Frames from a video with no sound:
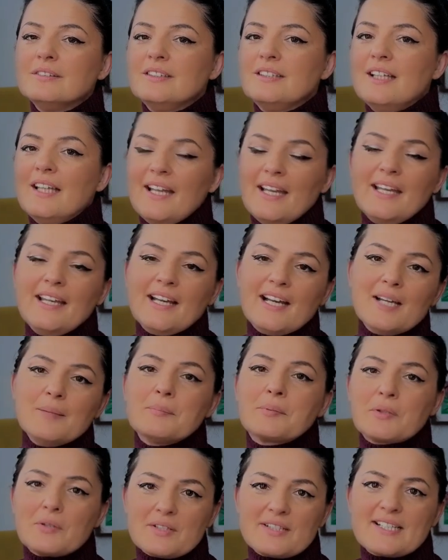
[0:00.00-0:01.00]
the AI
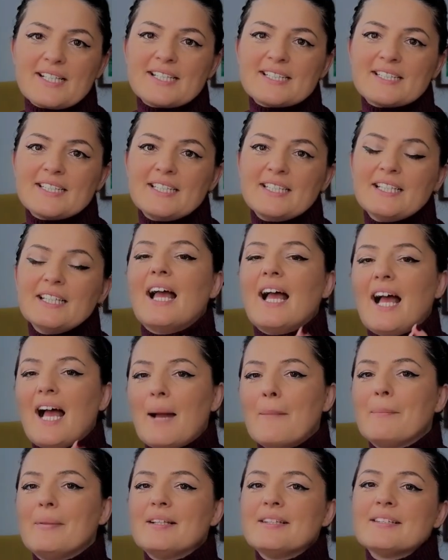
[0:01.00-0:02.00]
processing
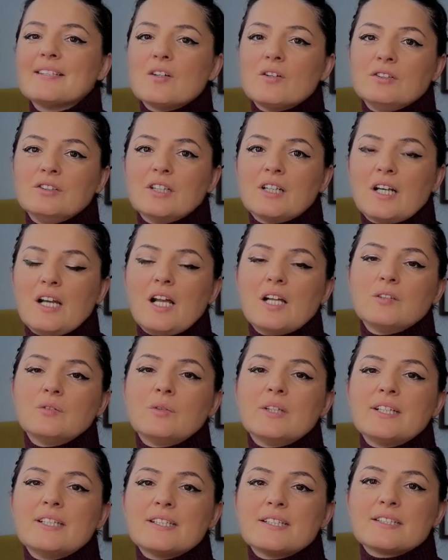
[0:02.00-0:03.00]
happens on the
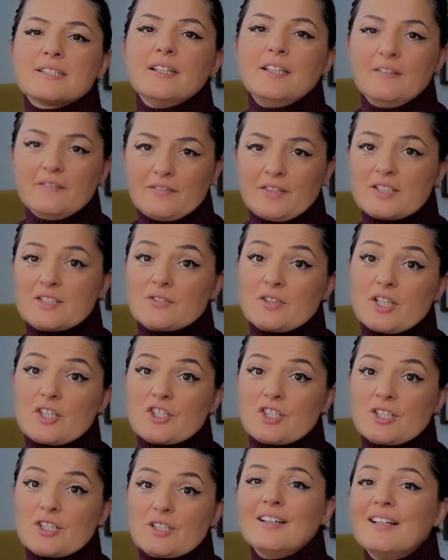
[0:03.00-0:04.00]
Cloudways
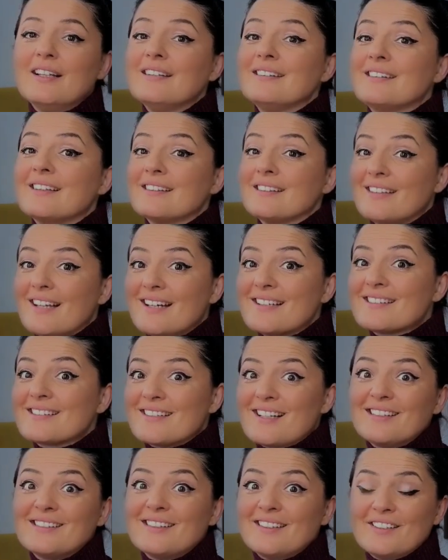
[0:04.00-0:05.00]
infrastructure. It does
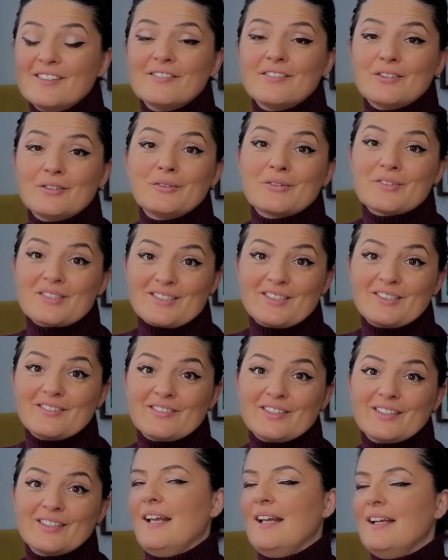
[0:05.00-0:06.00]
not live on your
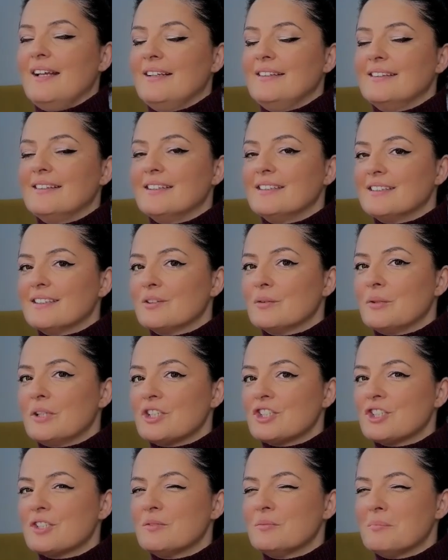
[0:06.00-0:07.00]
server. And another
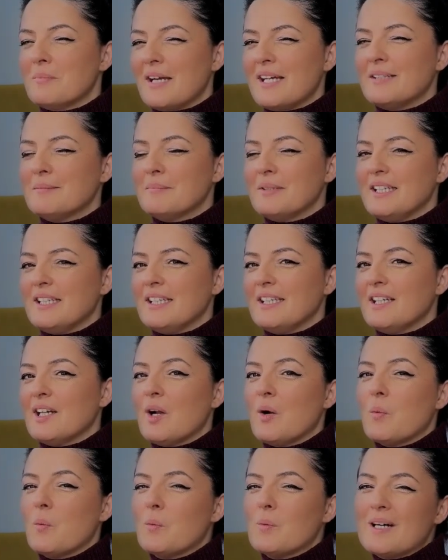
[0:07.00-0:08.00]
question might be,
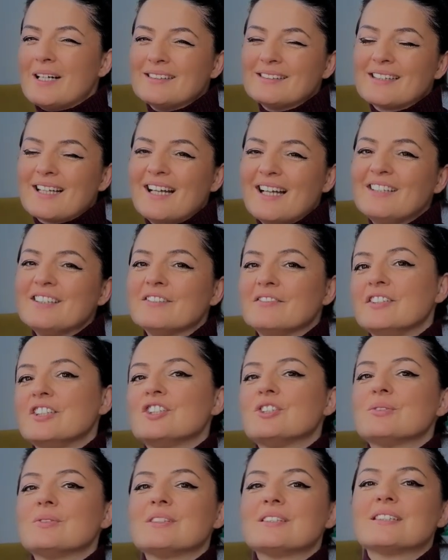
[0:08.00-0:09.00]
what kind of
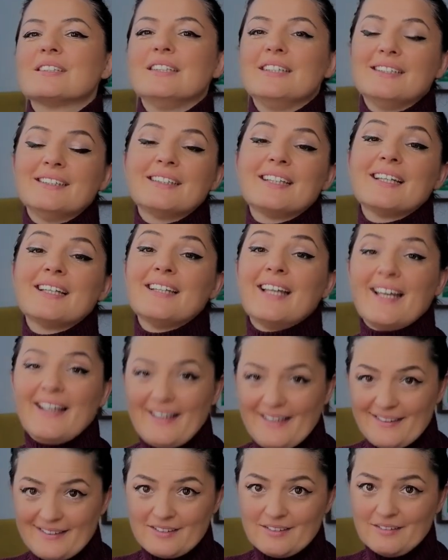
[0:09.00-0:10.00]
issues it can
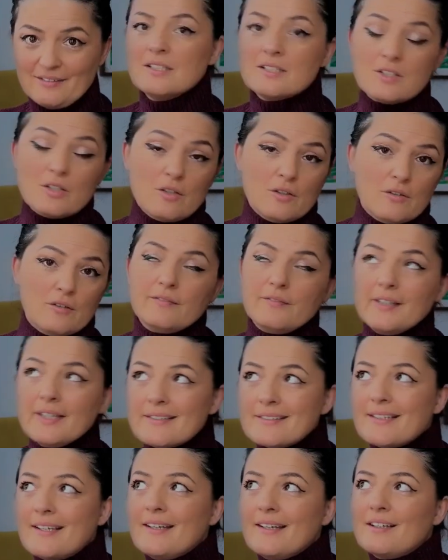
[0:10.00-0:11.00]
handle? So
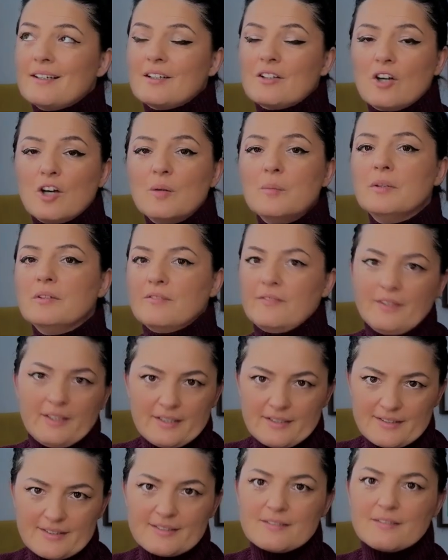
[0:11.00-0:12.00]
things like common
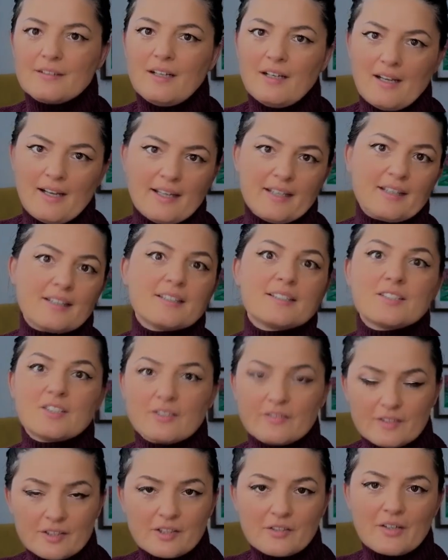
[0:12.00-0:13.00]
things like
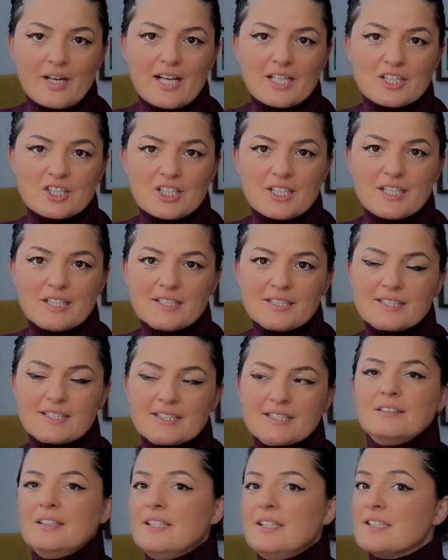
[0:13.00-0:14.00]
server crashes,
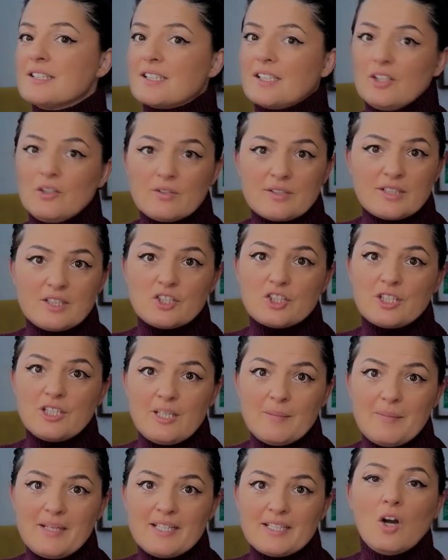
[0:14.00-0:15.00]
disk usage
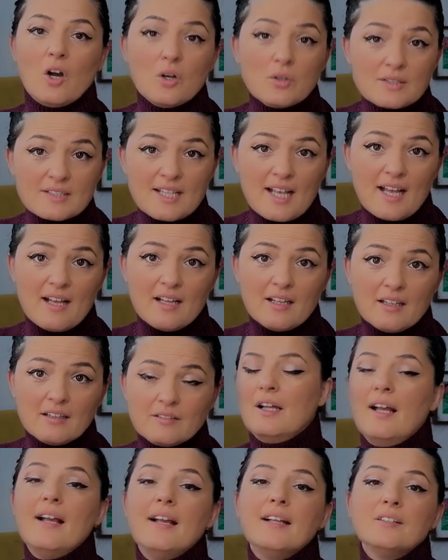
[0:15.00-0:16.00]
limit, host health,
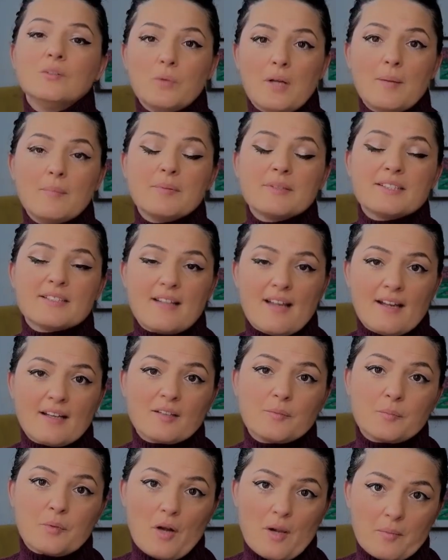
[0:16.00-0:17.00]
and web
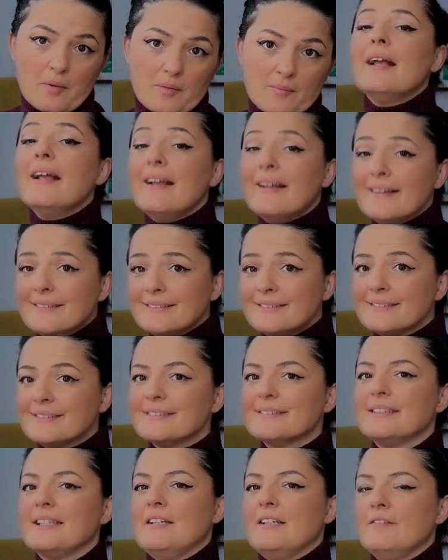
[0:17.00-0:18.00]
stack problem. And
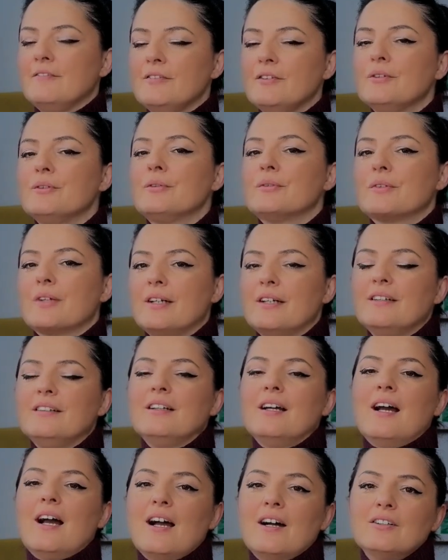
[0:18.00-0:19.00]
if you run
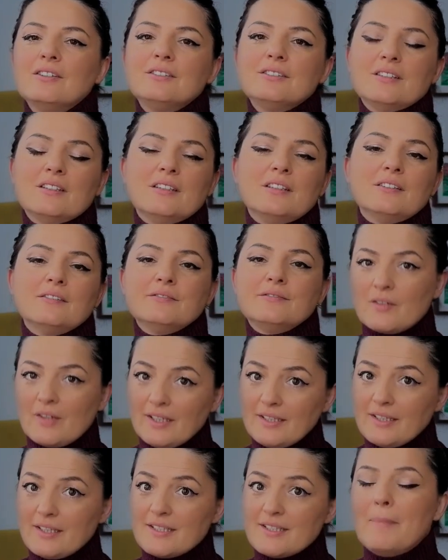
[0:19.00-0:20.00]
out of
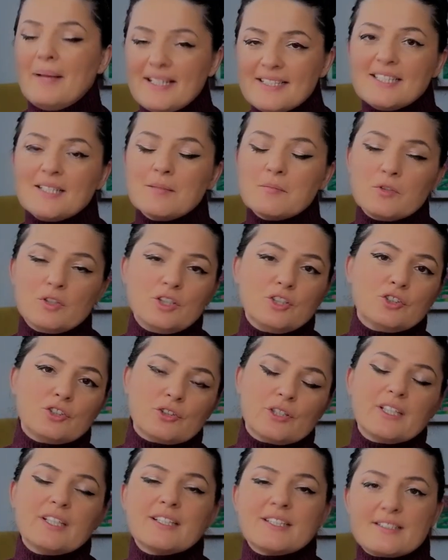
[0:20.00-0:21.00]
credits, basic
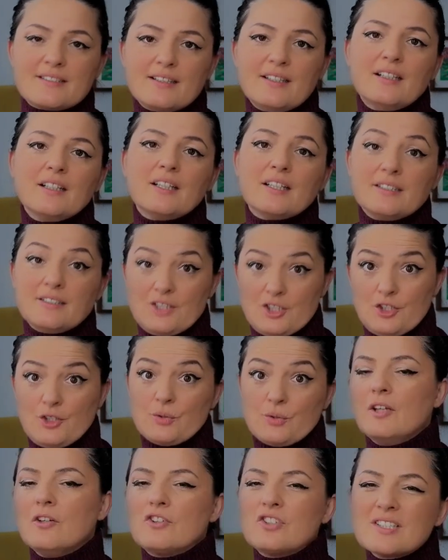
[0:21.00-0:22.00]
monitoring still
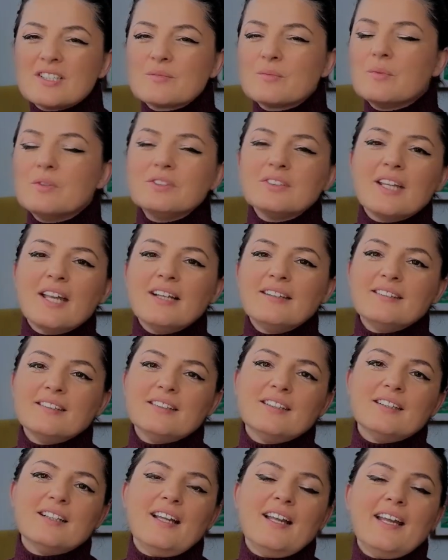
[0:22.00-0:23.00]
continues. You just won't get
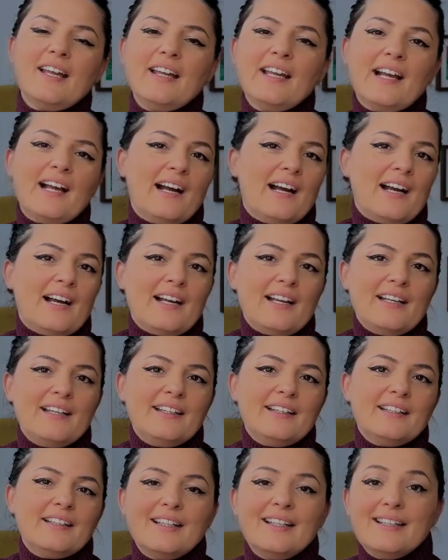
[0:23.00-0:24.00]
the
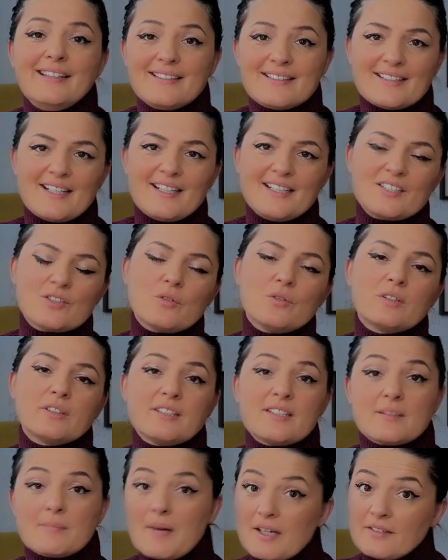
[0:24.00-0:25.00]
AI insights or the
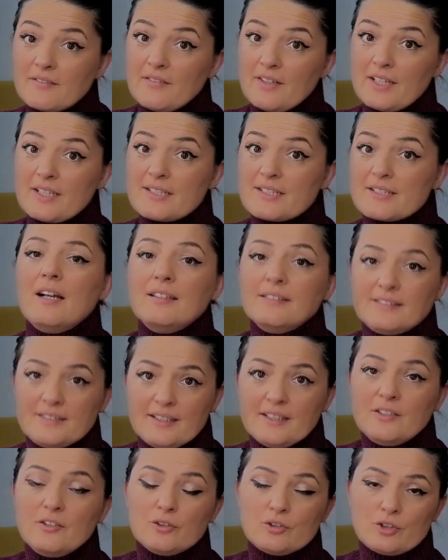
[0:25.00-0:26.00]
Smartfix
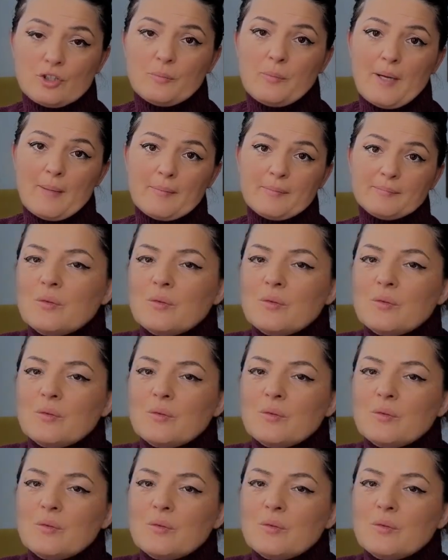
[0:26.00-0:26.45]
until you top up.